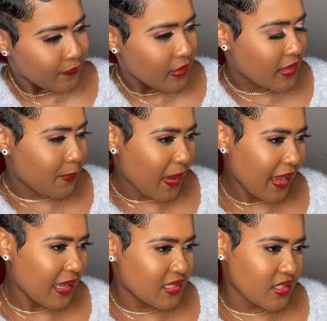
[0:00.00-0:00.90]
the
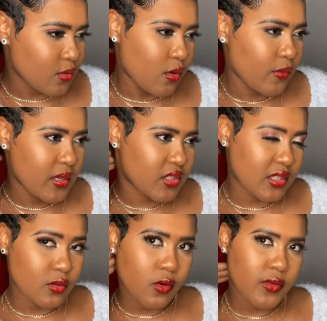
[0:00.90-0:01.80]
back I just always
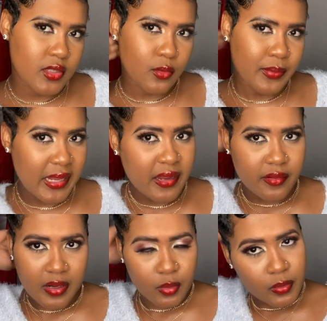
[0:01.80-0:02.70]
so play
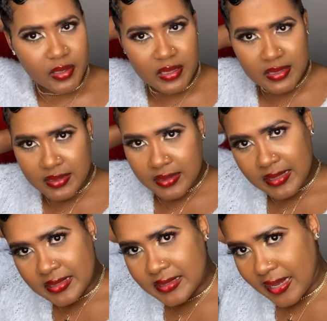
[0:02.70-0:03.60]
around with it. It
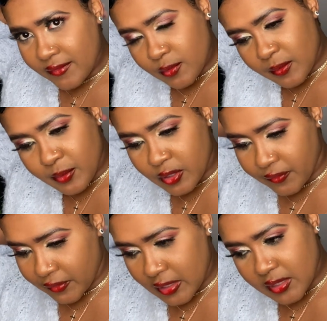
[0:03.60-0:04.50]
doesn't have to be
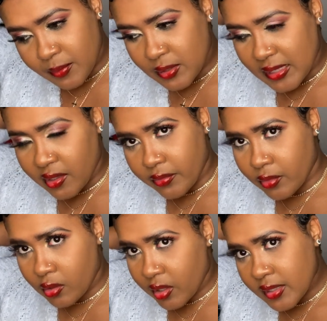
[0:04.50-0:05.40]
perfect because I
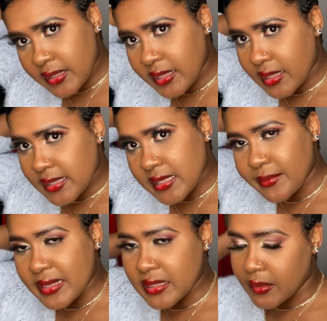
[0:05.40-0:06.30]
honestly can't see
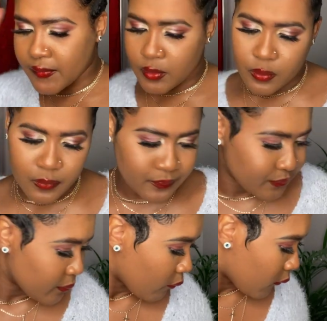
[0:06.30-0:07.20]
myself, so
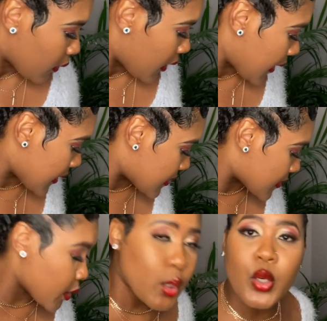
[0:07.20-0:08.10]

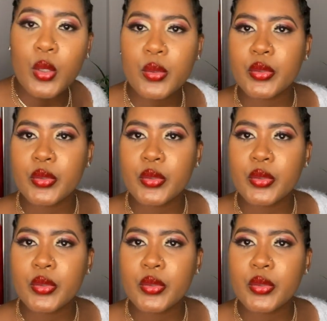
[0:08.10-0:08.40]
it's all